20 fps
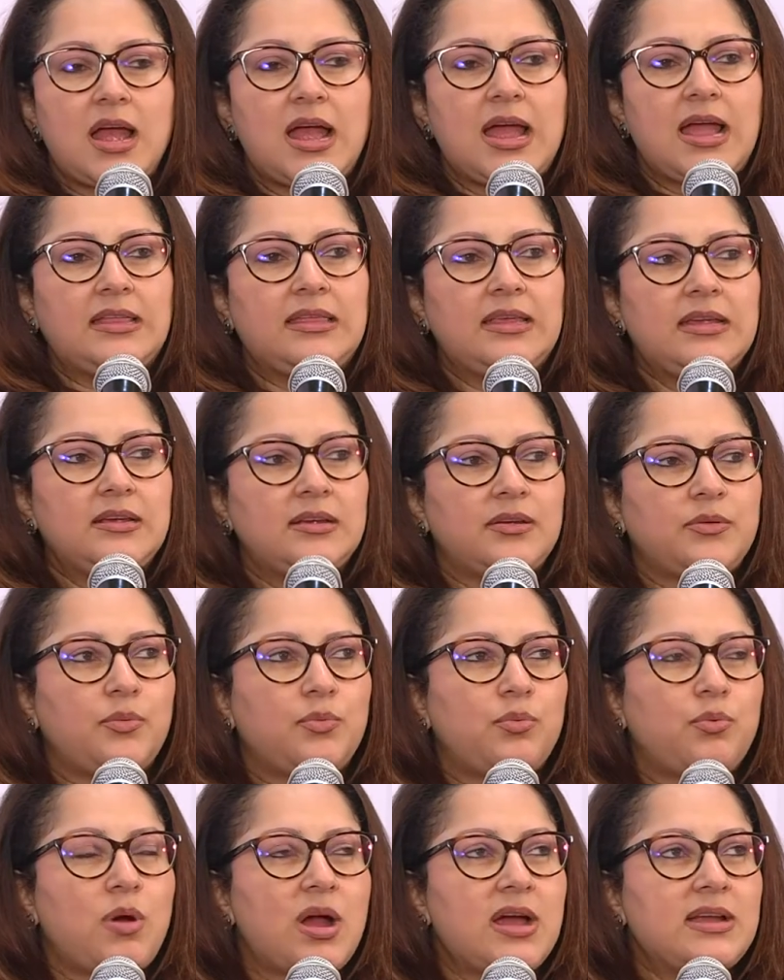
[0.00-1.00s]
think
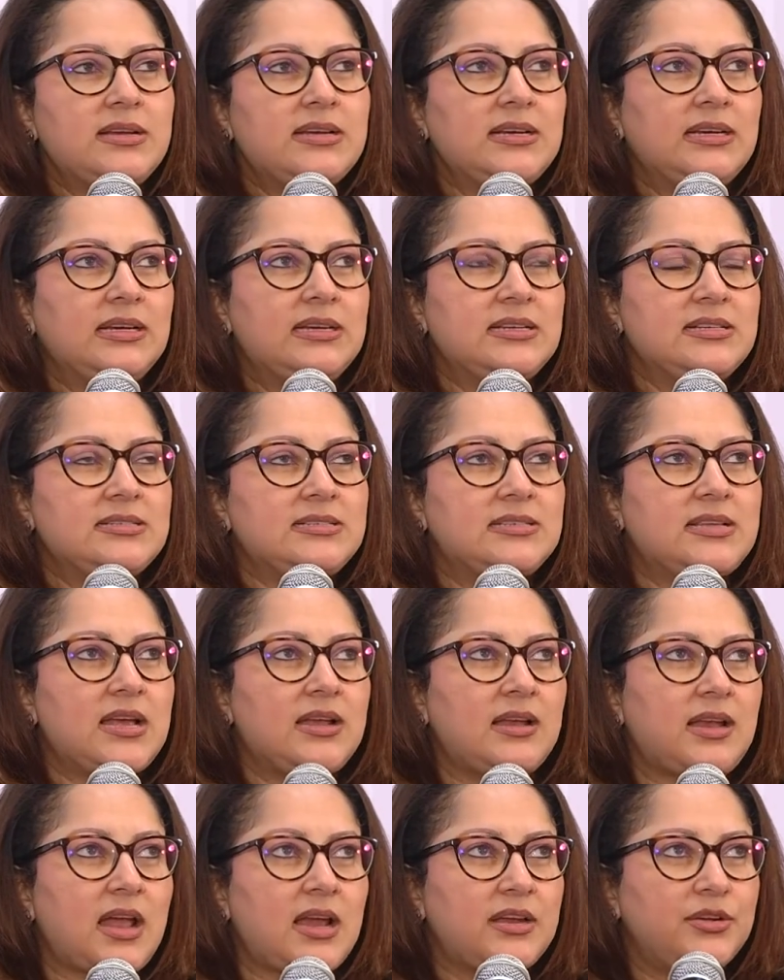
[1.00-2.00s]
one is
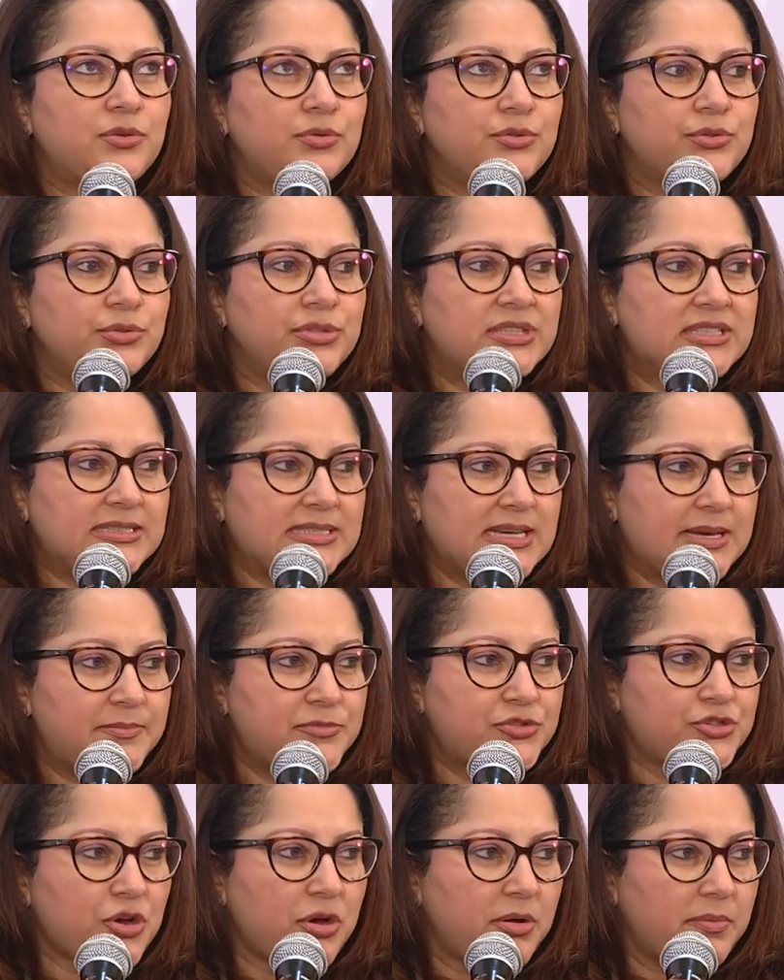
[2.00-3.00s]
that I don't do the same
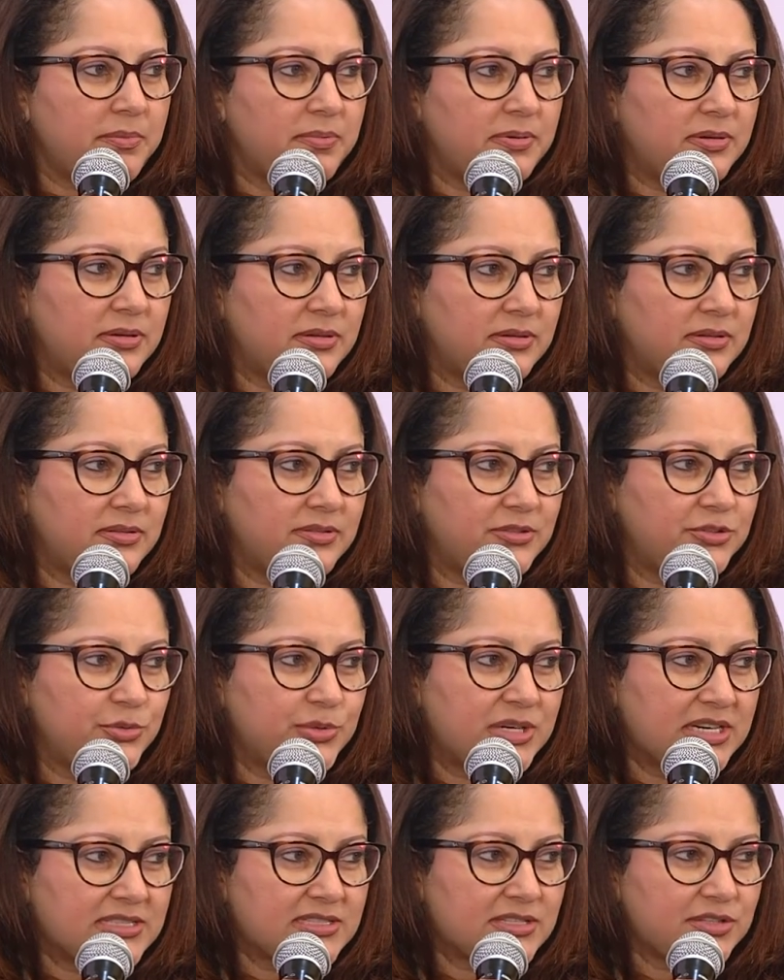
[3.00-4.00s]
job 2
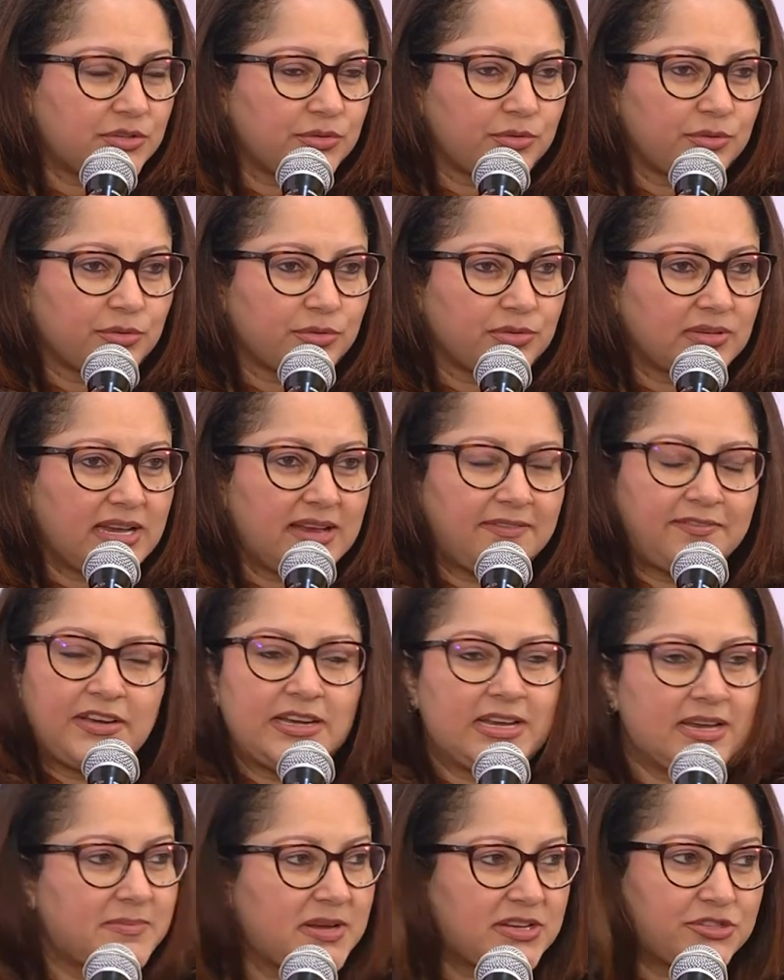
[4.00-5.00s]
days in a row. Every
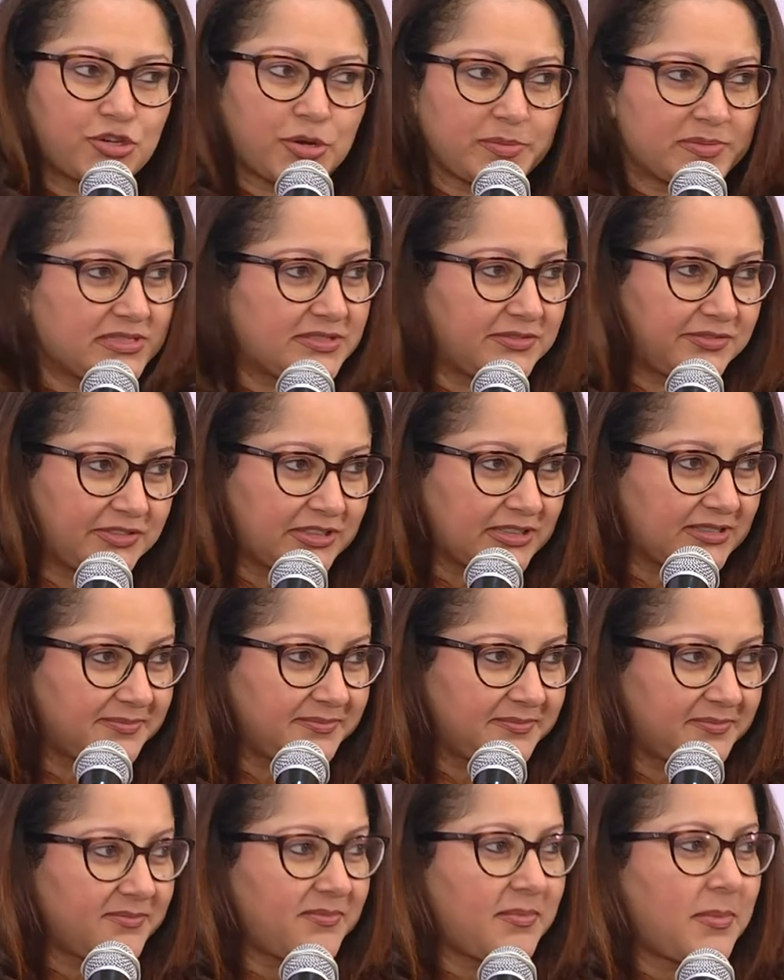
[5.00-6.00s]
day my job's different.
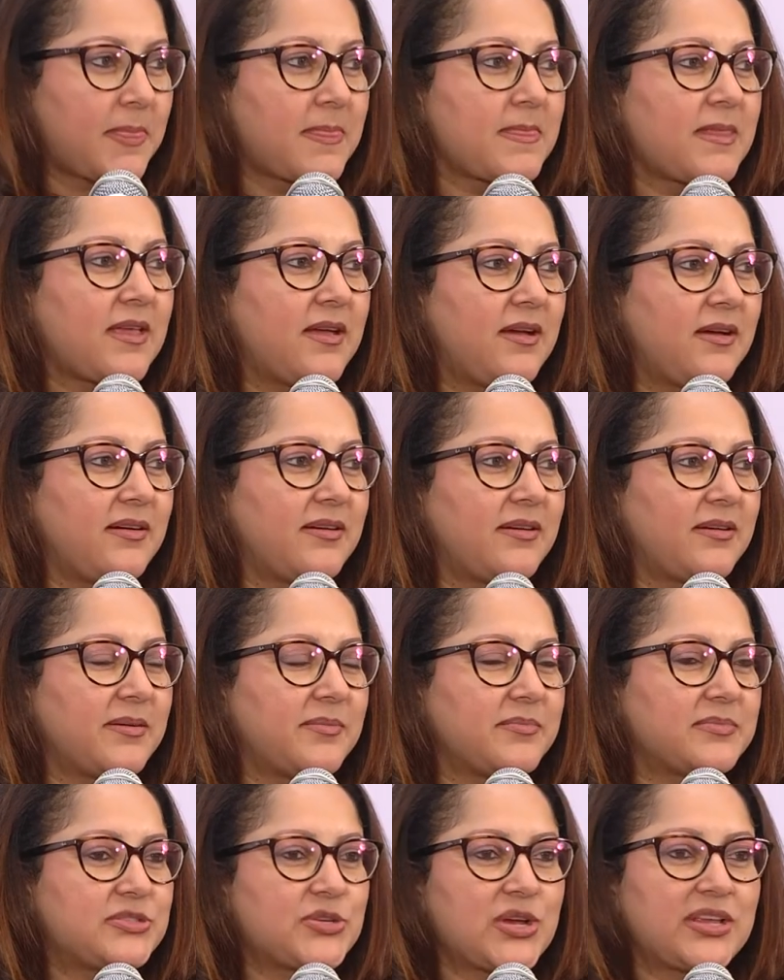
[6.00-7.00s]

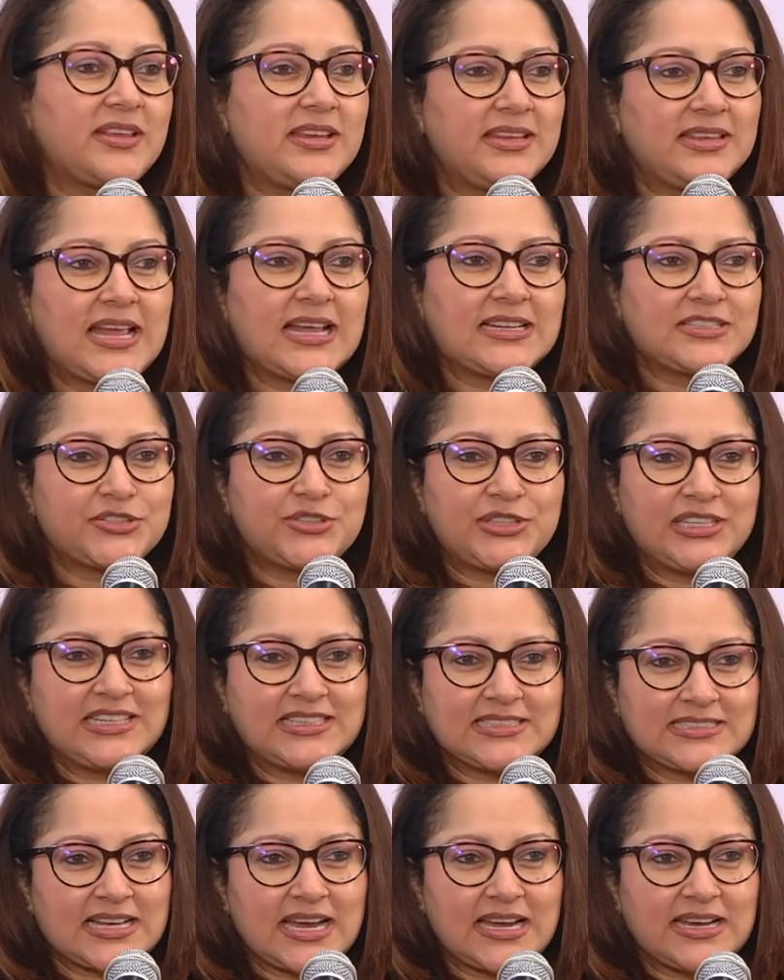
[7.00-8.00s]
So I think that's really
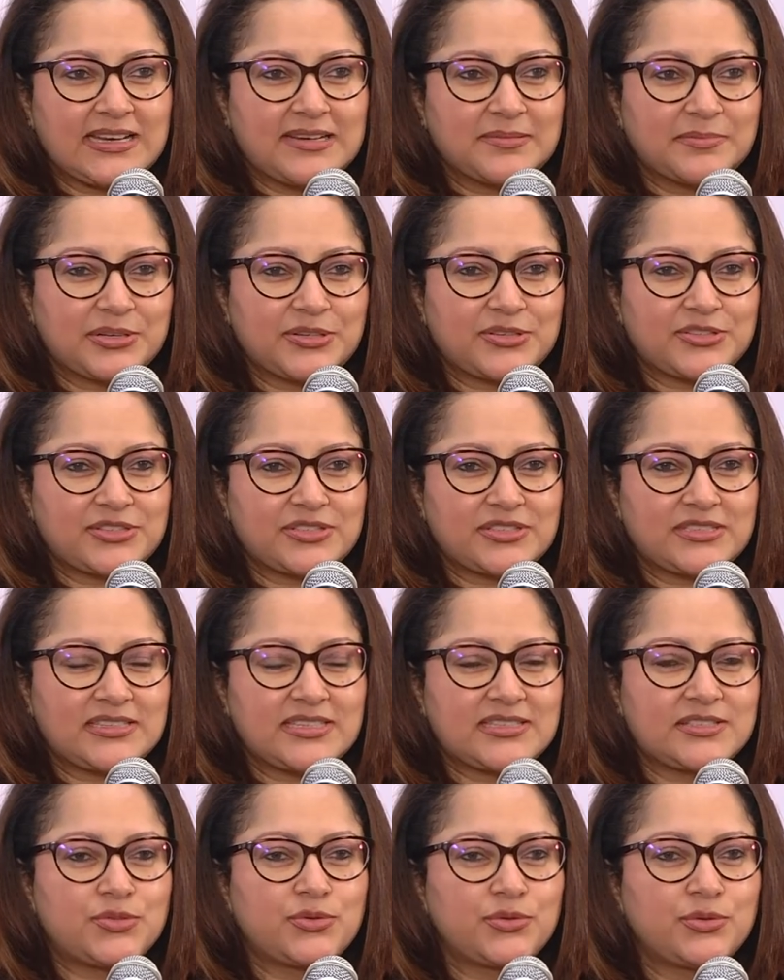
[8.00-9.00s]
exciting because
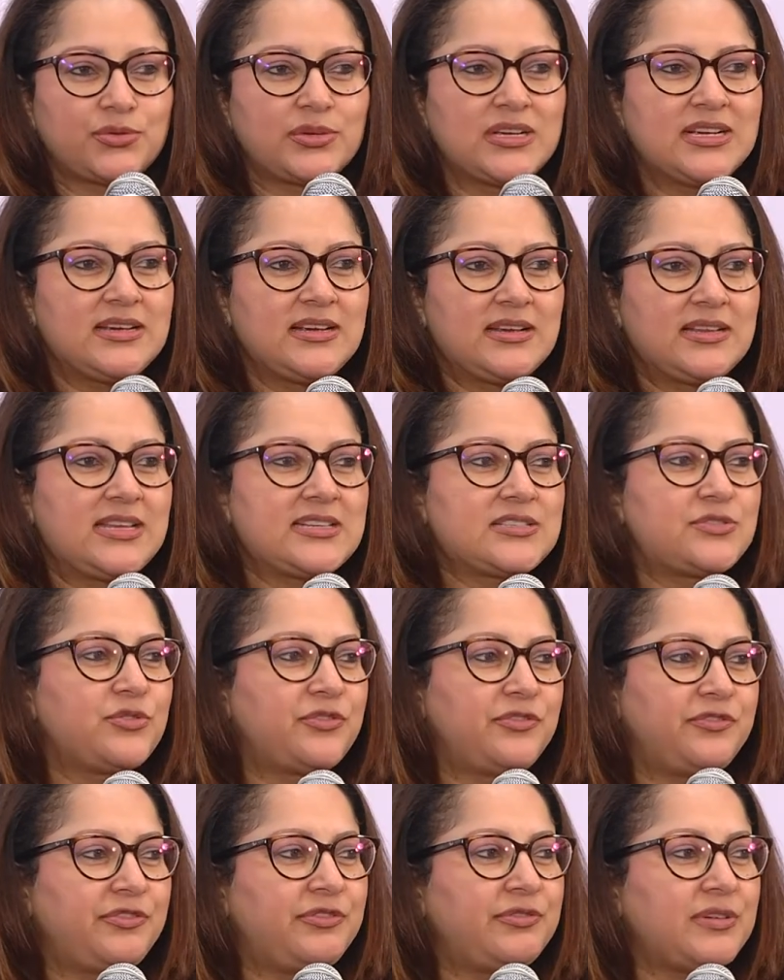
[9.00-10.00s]

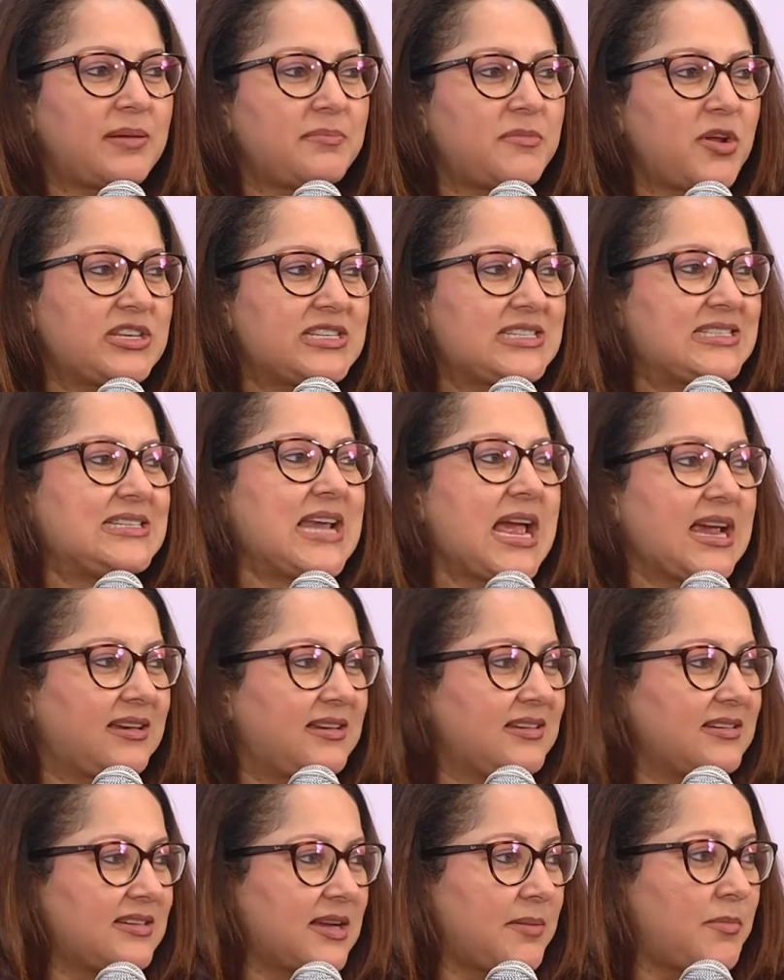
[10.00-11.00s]
I'm not
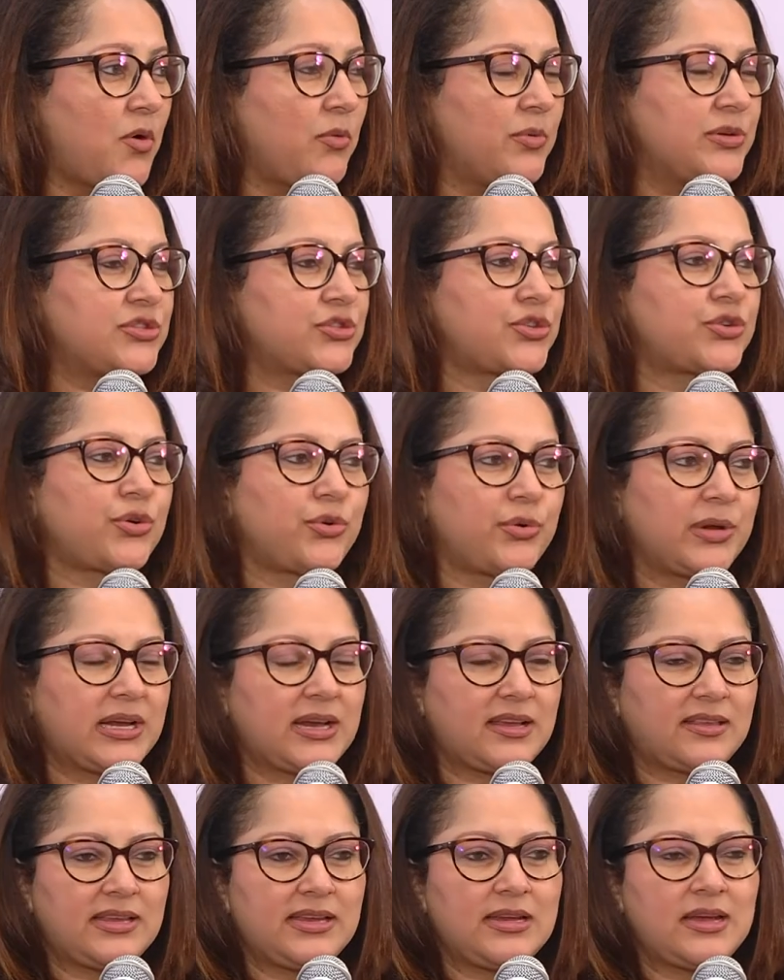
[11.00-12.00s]
stagnant. I'm always growing. I
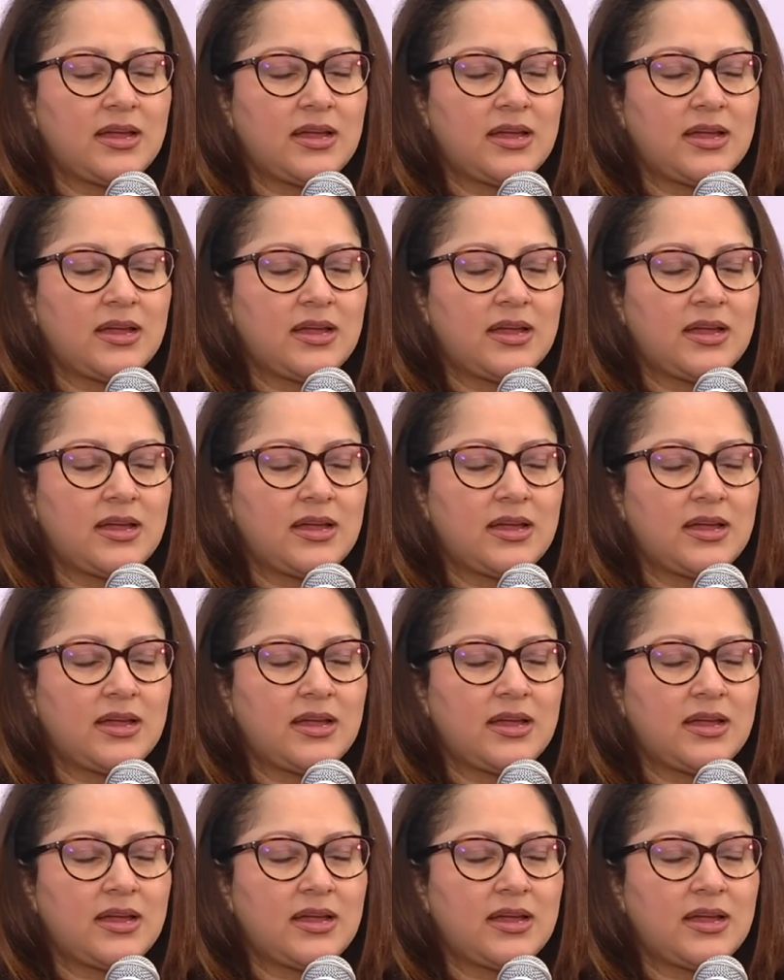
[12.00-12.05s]
think